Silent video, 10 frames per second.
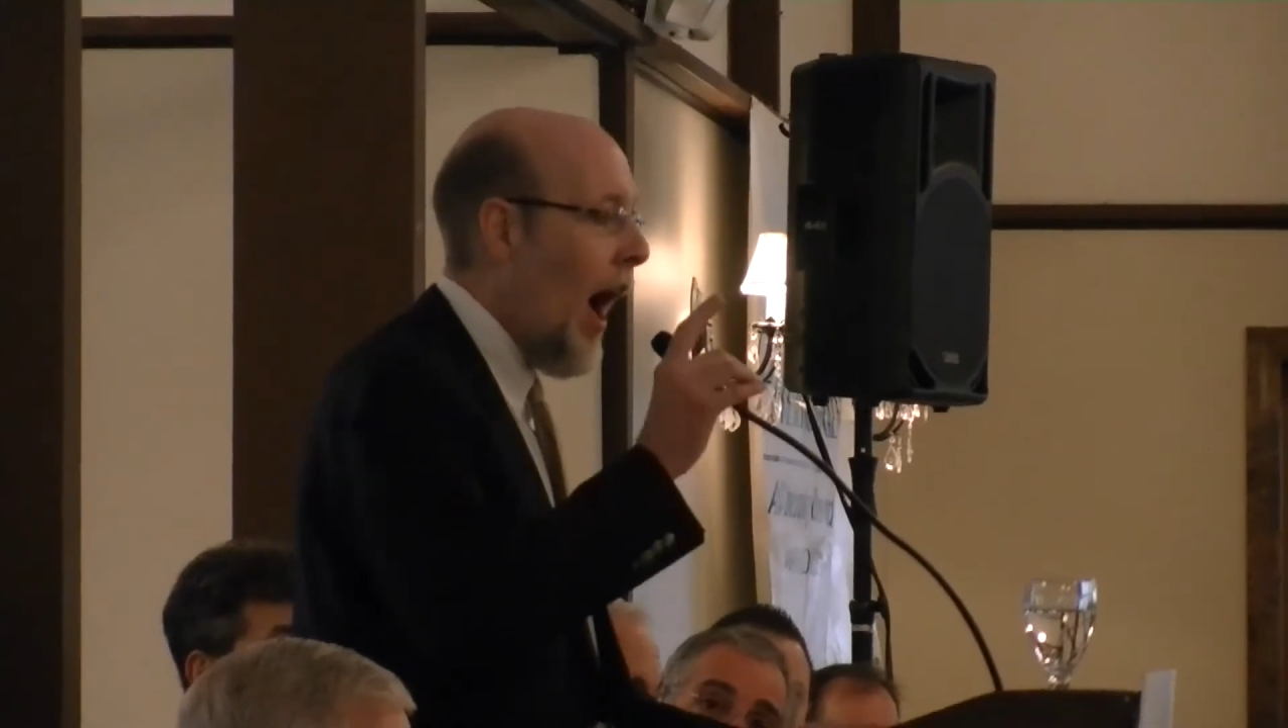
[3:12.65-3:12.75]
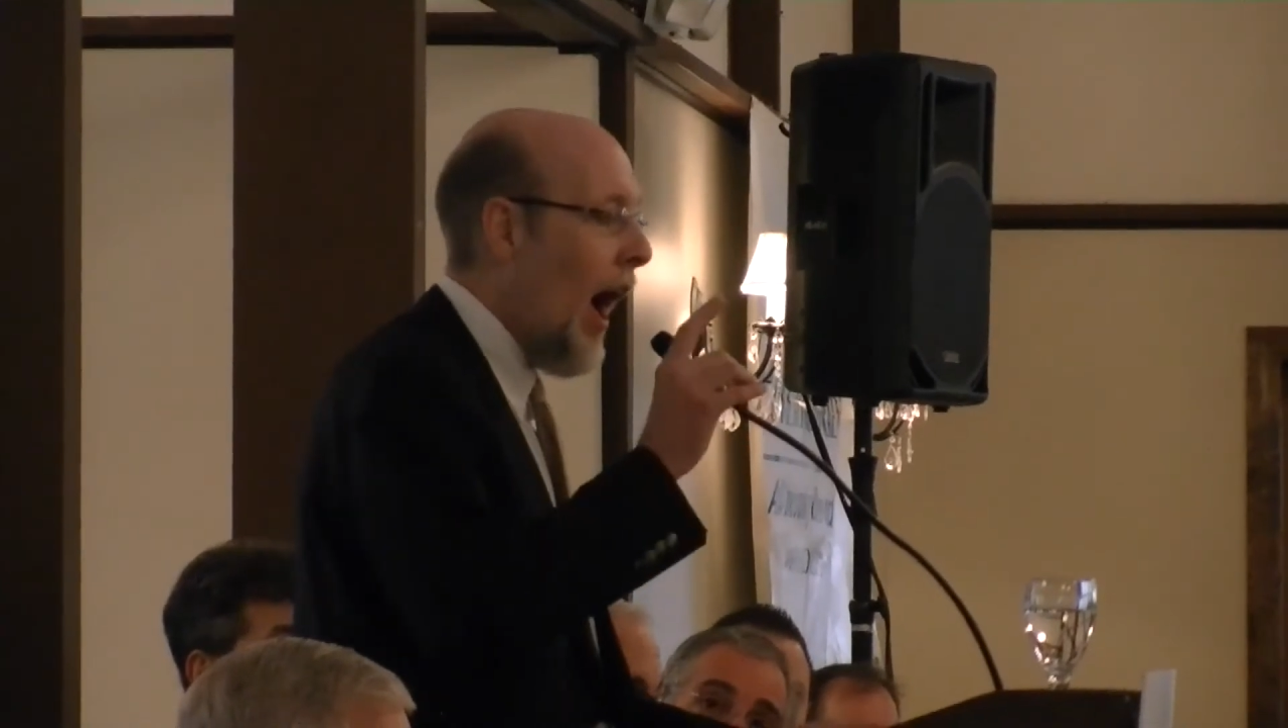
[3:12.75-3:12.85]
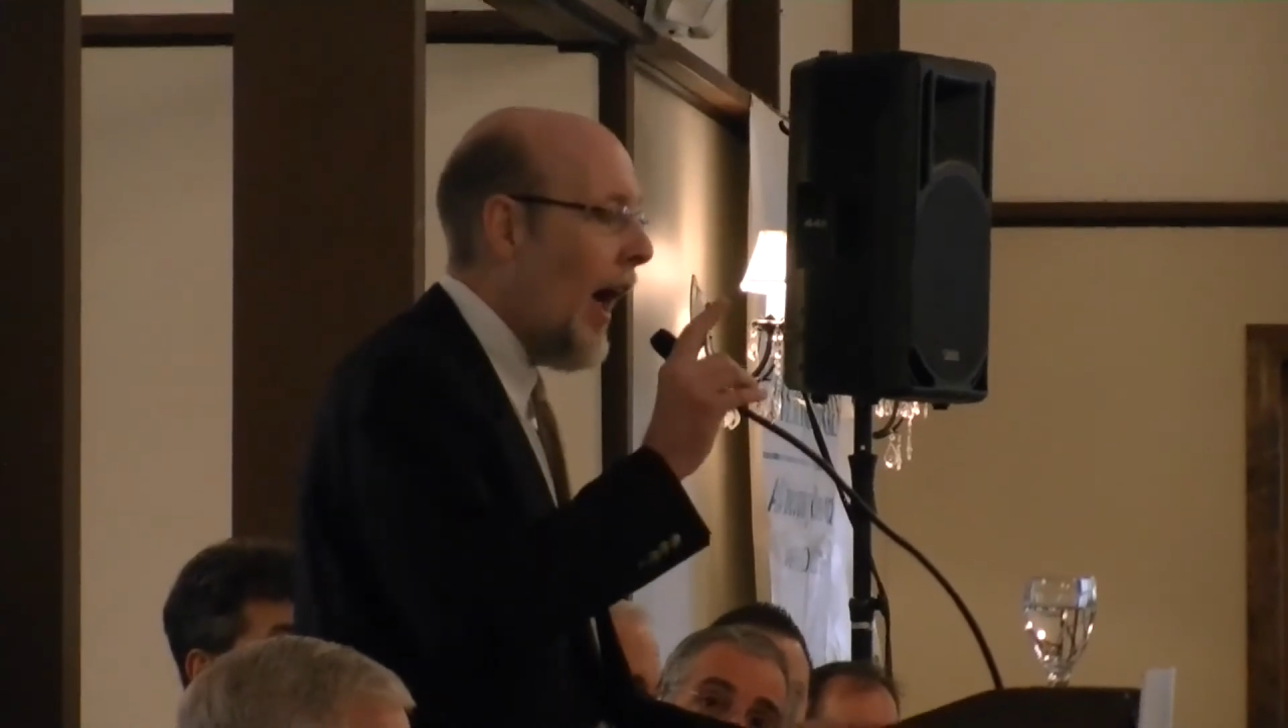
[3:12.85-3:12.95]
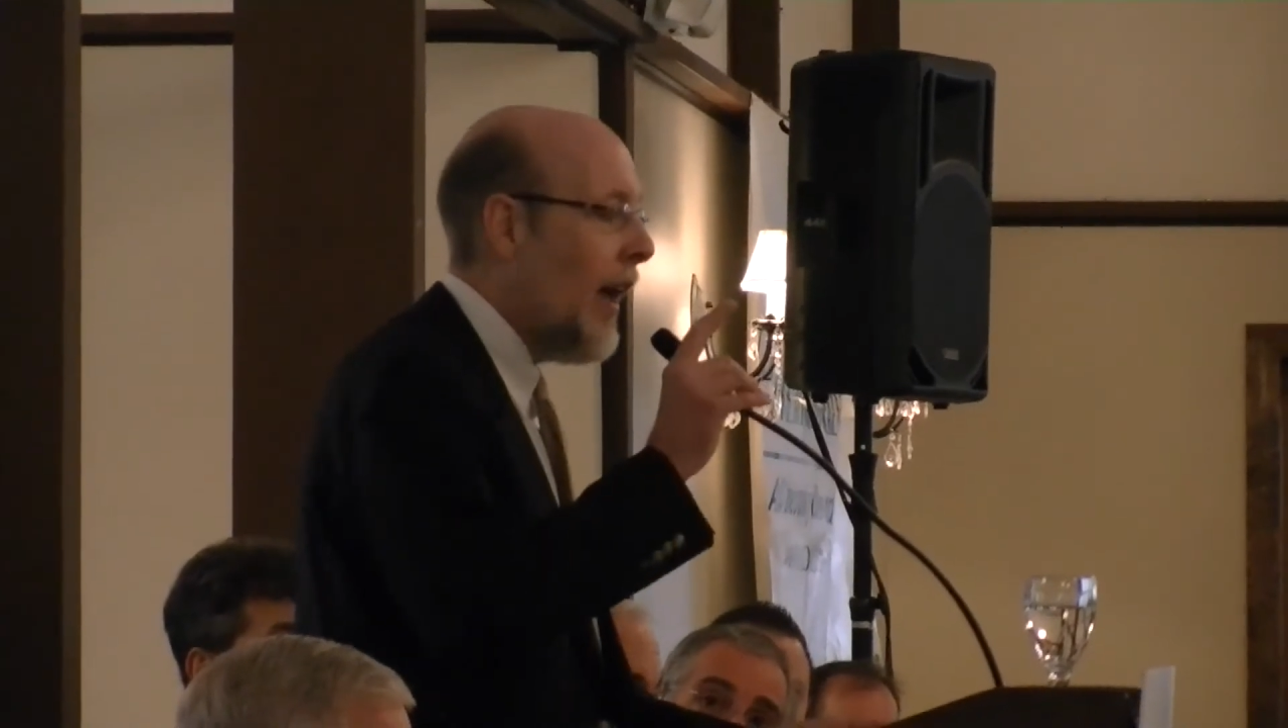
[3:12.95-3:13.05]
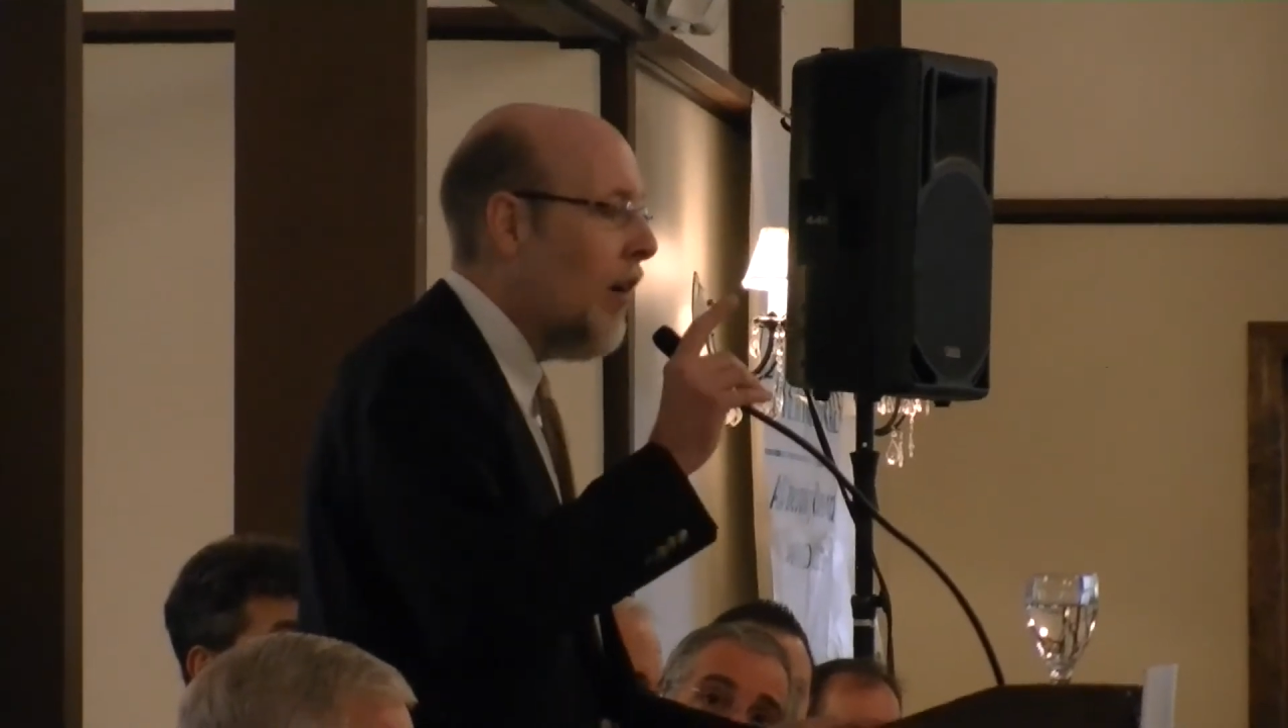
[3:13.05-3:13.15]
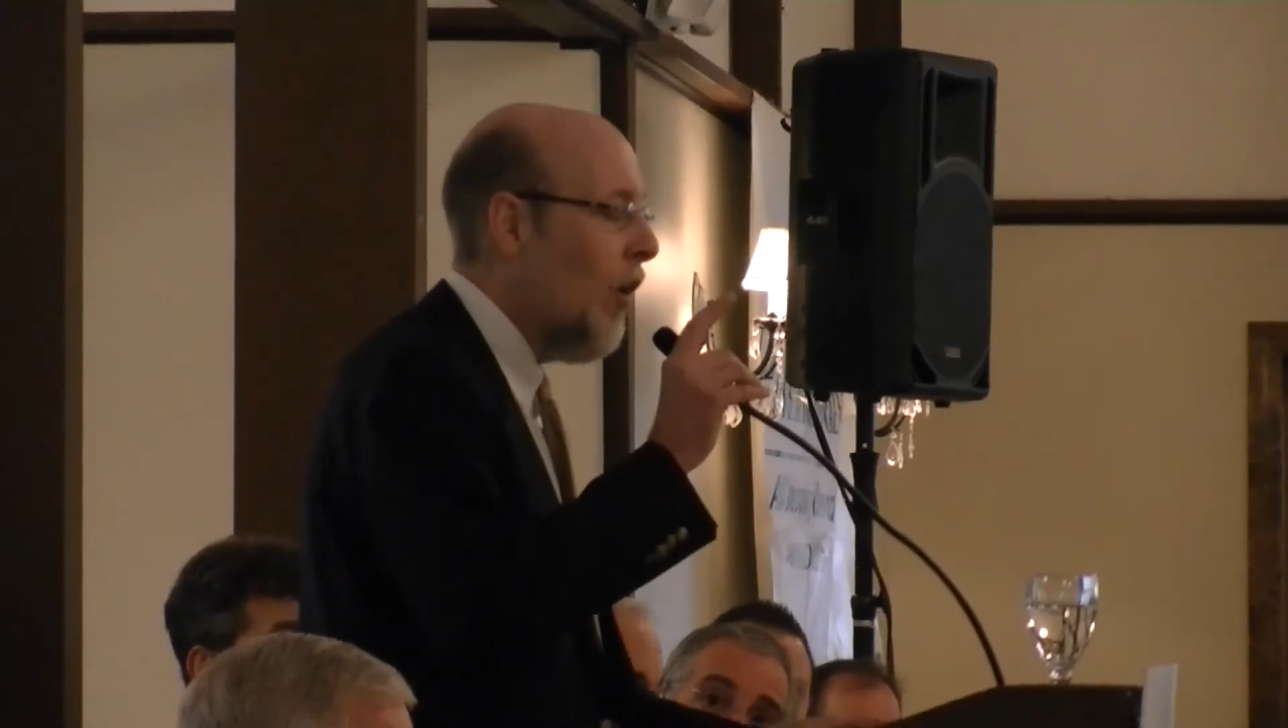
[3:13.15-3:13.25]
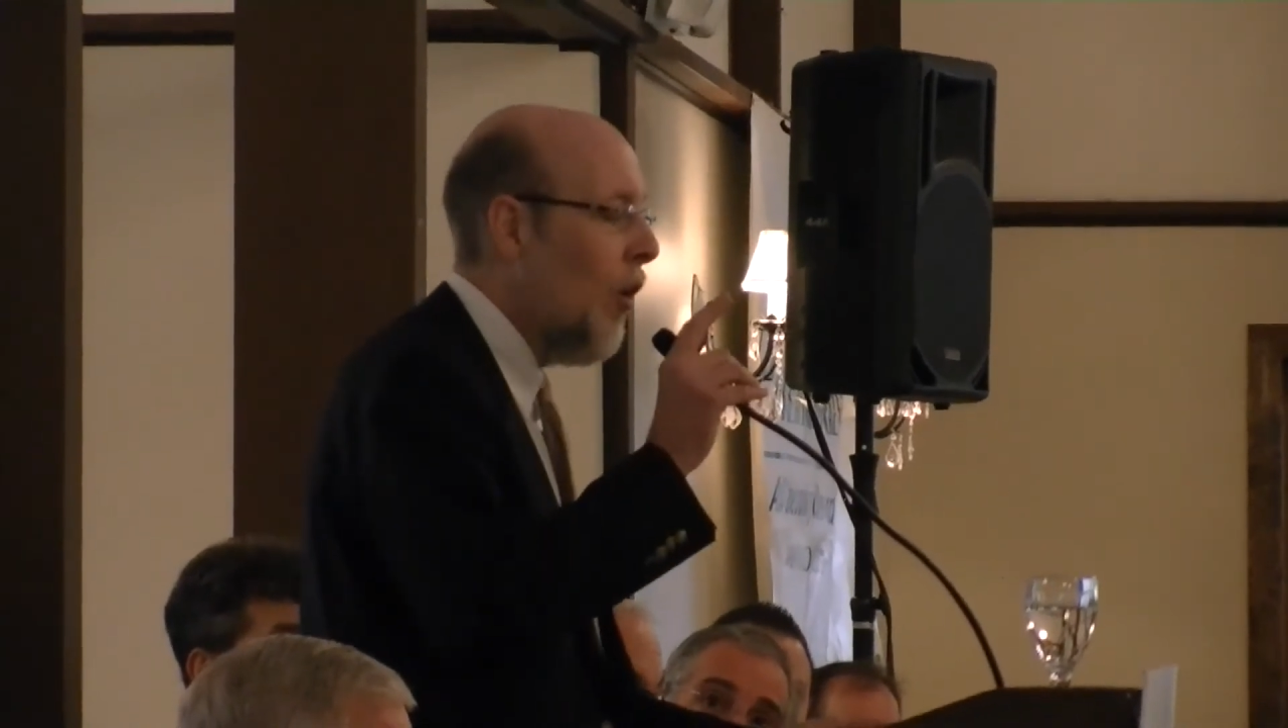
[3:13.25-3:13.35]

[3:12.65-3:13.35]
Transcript: I